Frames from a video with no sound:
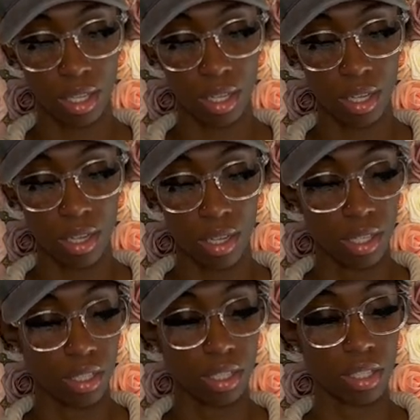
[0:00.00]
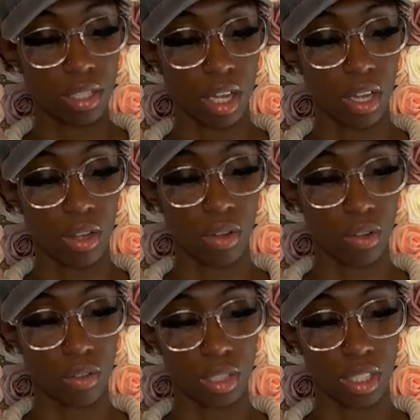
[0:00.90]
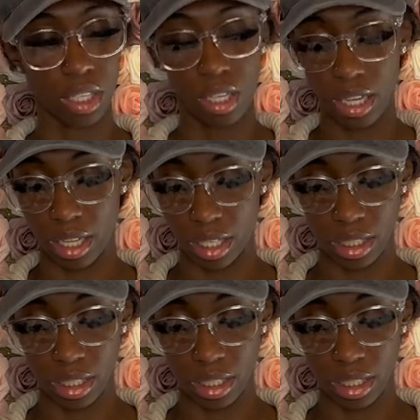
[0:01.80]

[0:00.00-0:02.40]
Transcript: but y'all it does work i just